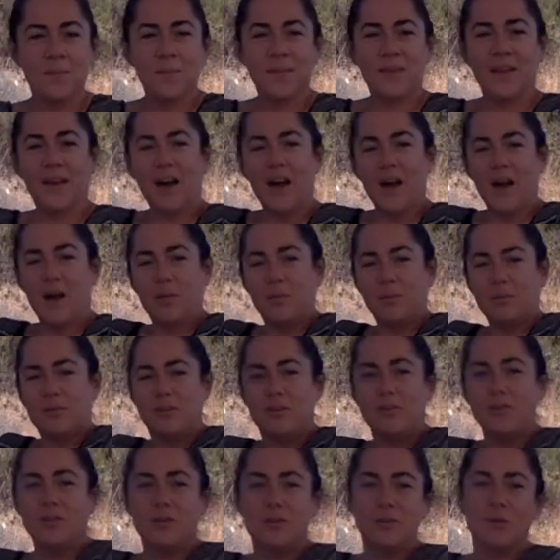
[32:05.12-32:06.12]
up
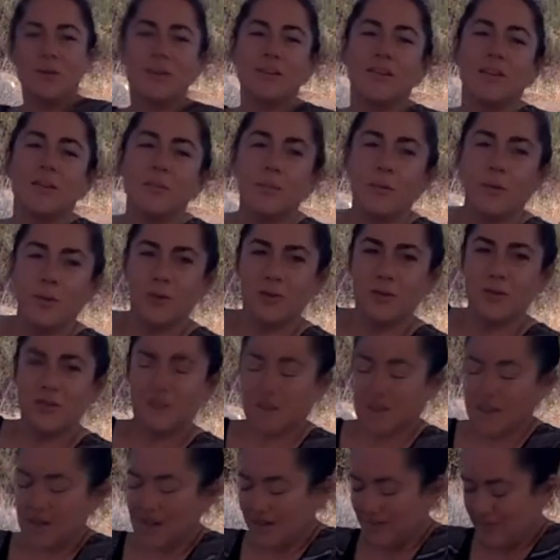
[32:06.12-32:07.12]
to the
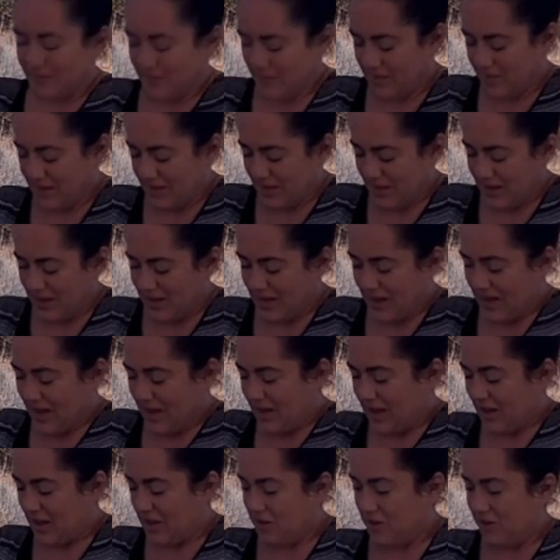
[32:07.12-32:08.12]
bolster
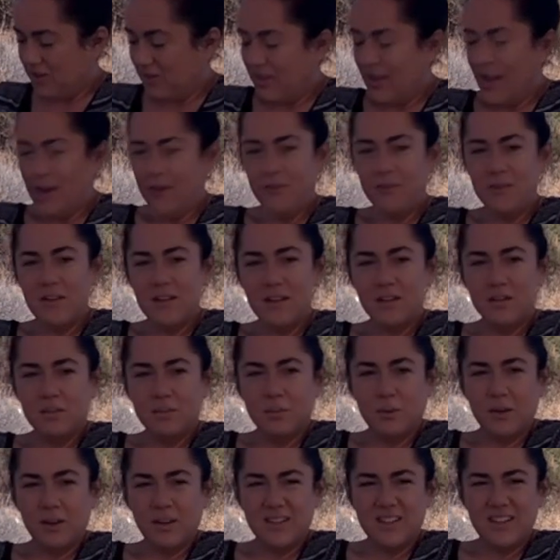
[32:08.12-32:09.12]
and your left knee is
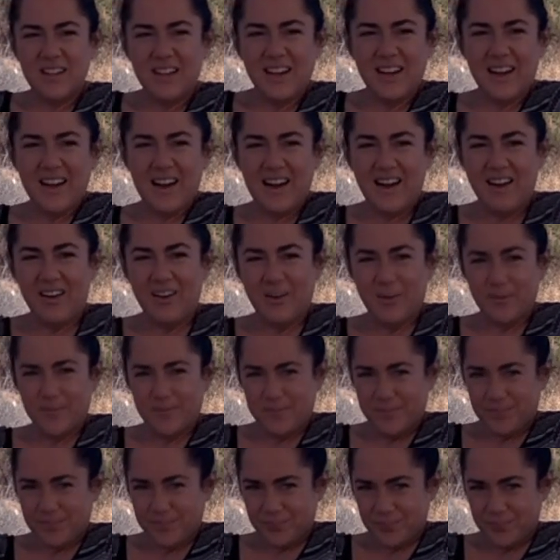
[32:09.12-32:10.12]
pointing out
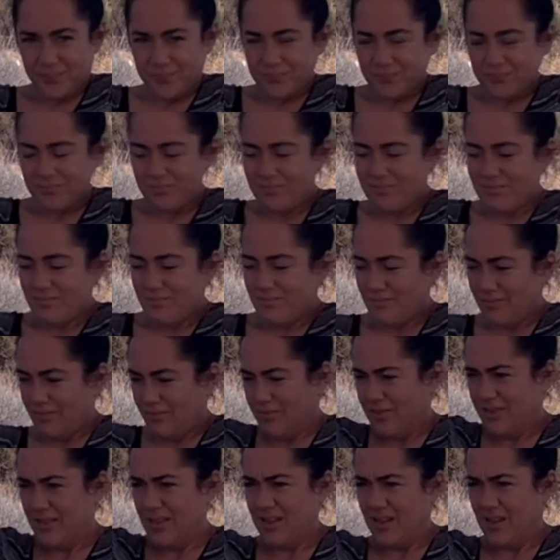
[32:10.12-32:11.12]

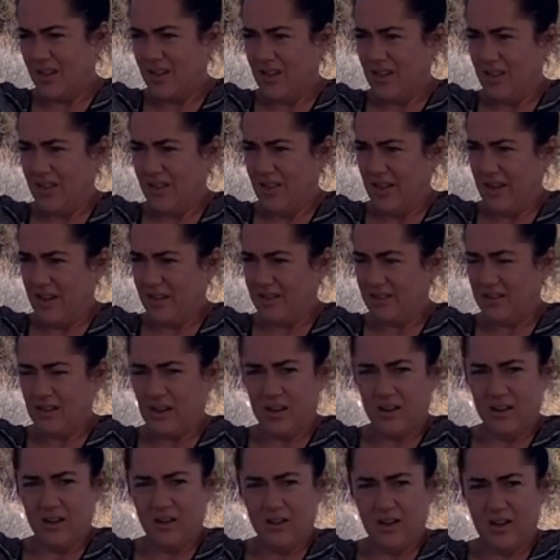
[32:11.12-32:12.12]
in this
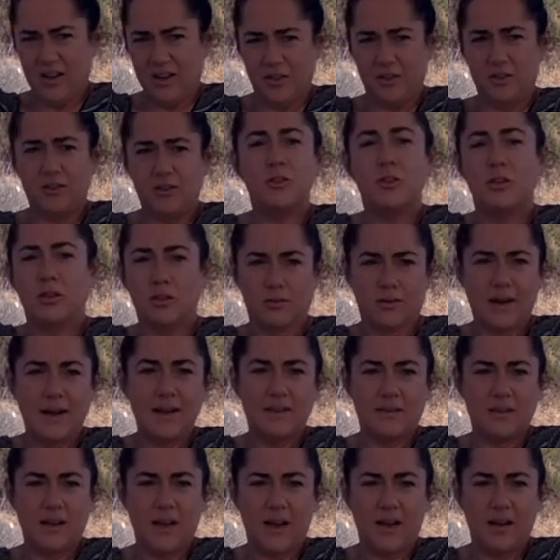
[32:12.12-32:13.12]
to the right
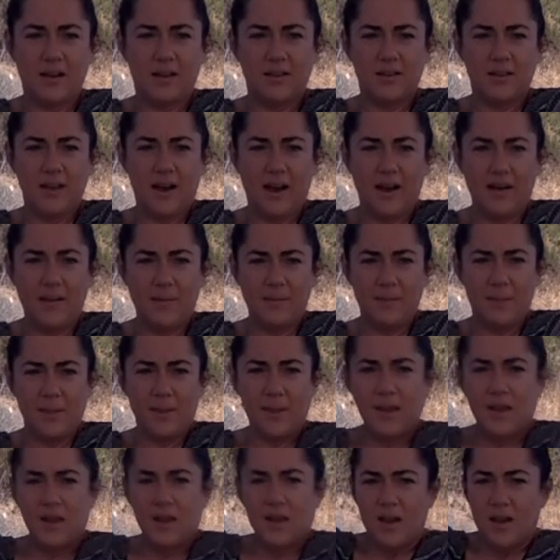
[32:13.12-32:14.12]
side, yeah?
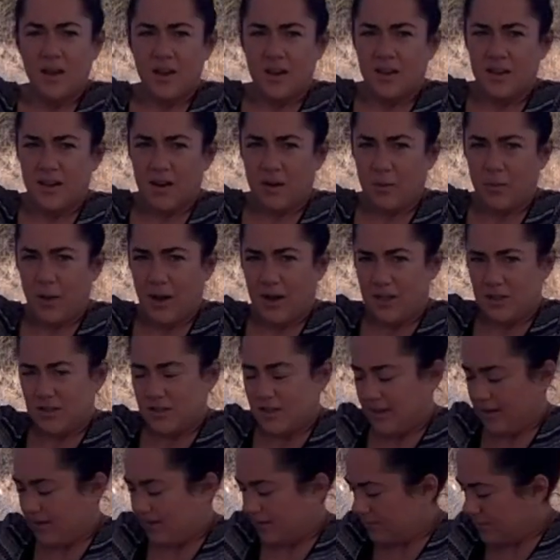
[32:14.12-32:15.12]
Now watch
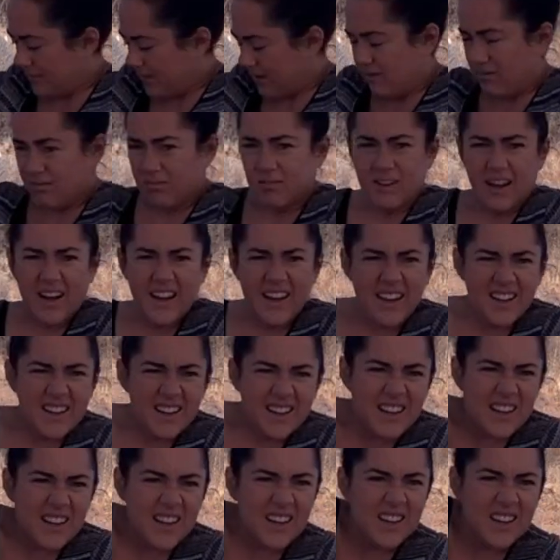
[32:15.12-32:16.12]
this. My right
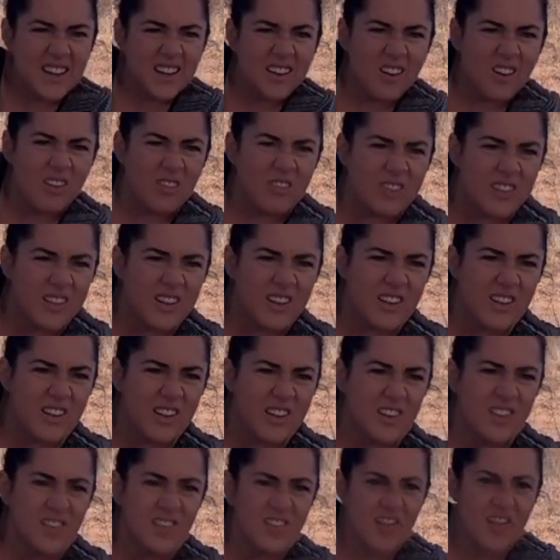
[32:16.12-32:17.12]
knee, hopefully you
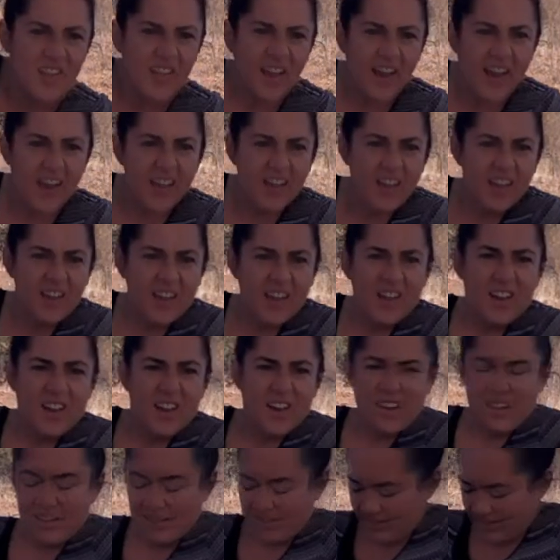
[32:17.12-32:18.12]
can see that.
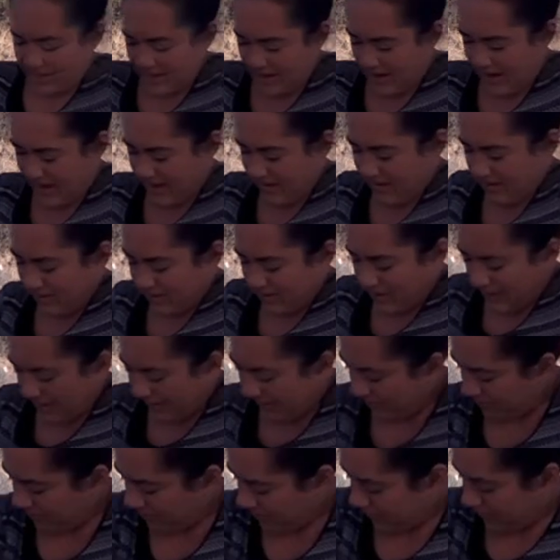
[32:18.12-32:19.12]
Yeah,
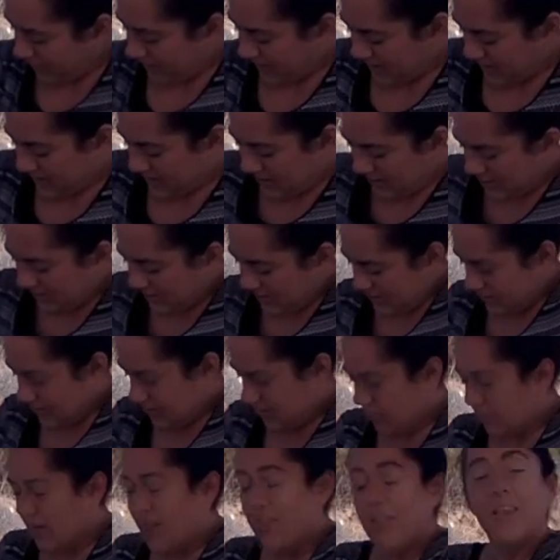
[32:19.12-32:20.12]
left
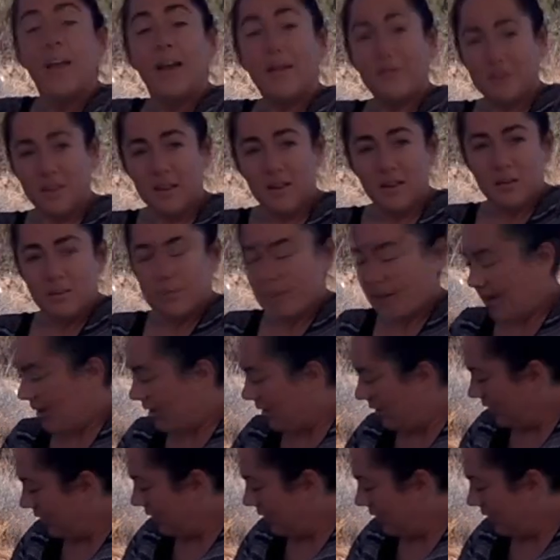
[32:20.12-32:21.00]
knee is bent.